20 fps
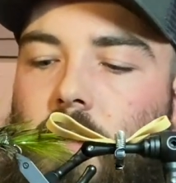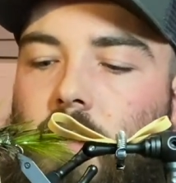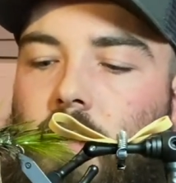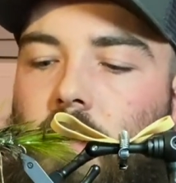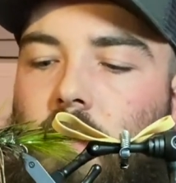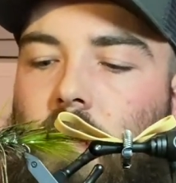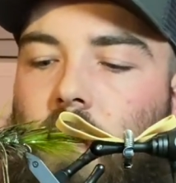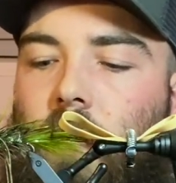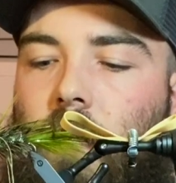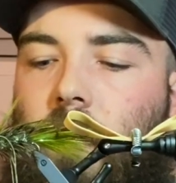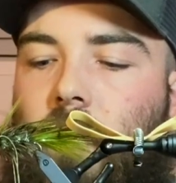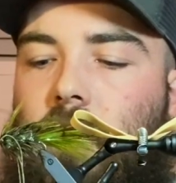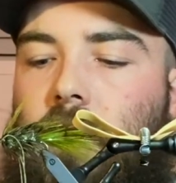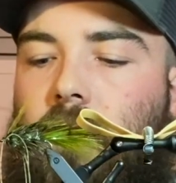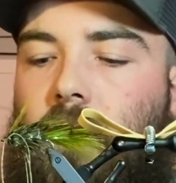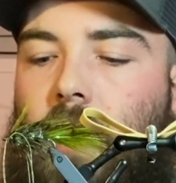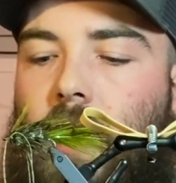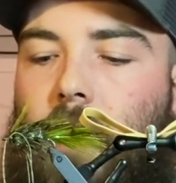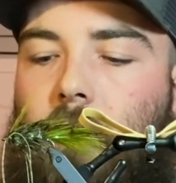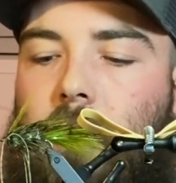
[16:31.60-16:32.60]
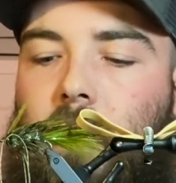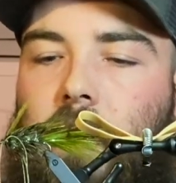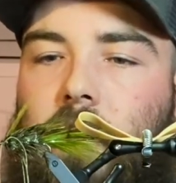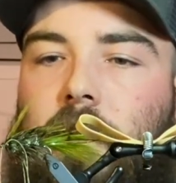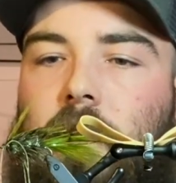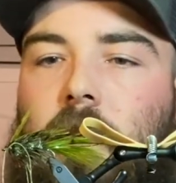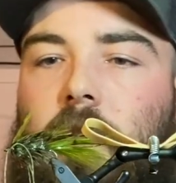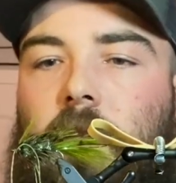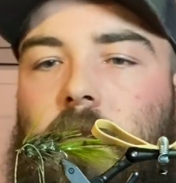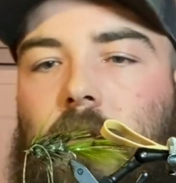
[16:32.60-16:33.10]
take the scrap piece
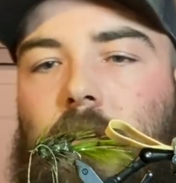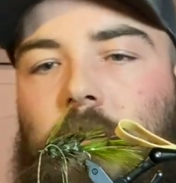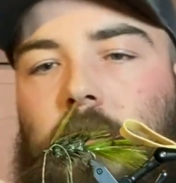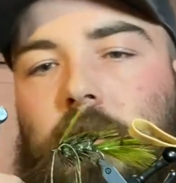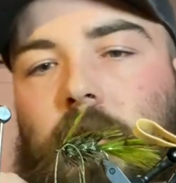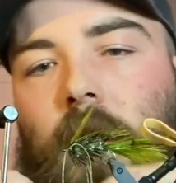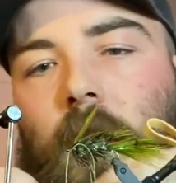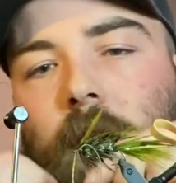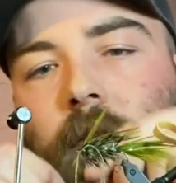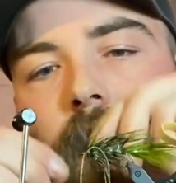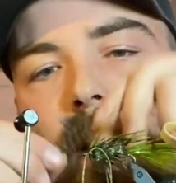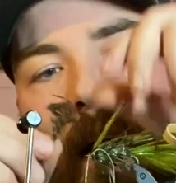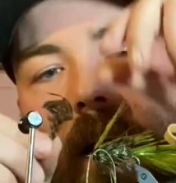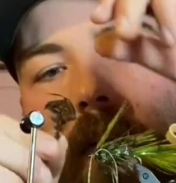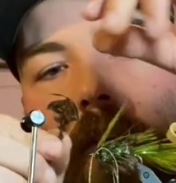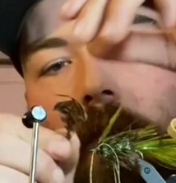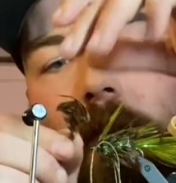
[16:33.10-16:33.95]
of this little soft hackle